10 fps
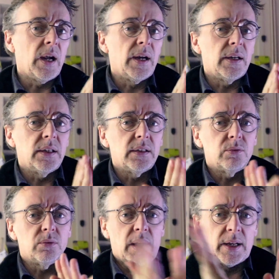
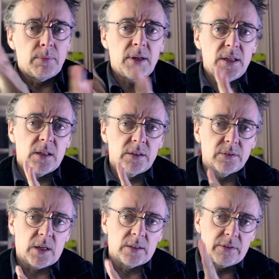animating
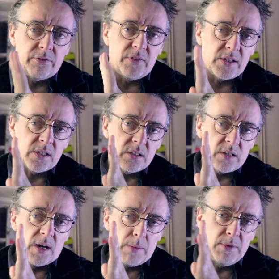on a
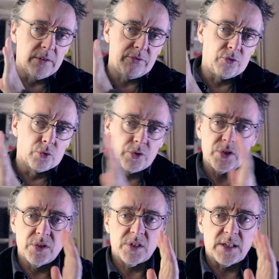fixed timing of
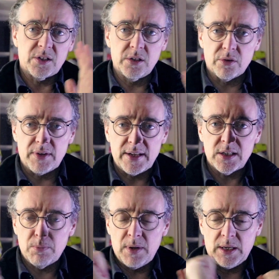fours and sixes or
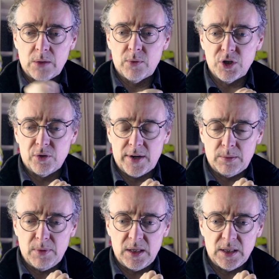eights, depending on what you're
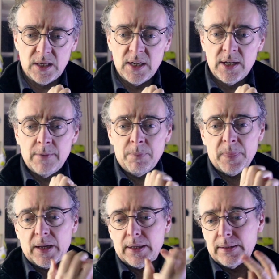animating,
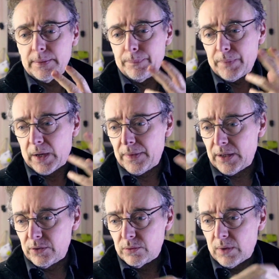and
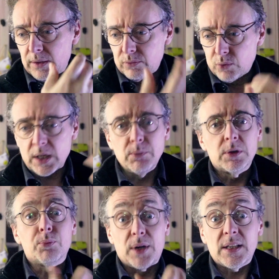then working
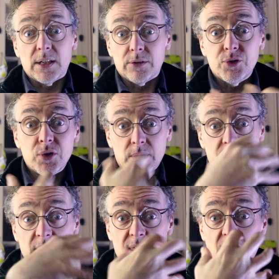with breakdowns to
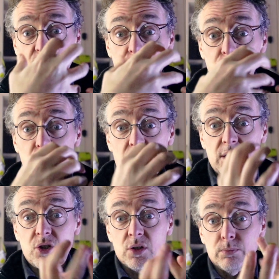get that
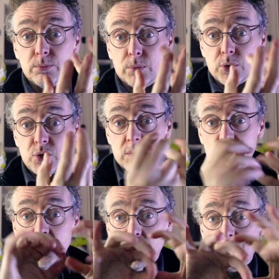undulation motion.
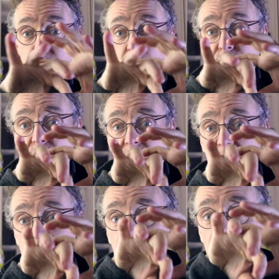So when you want to
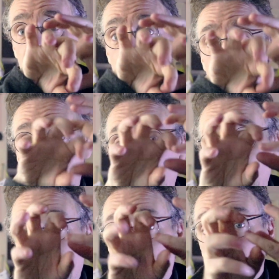get a
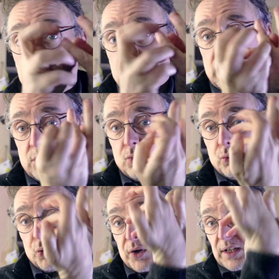cloud that's like
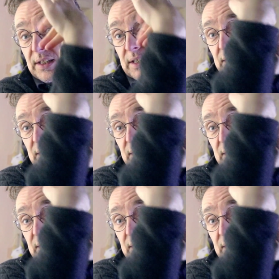roiling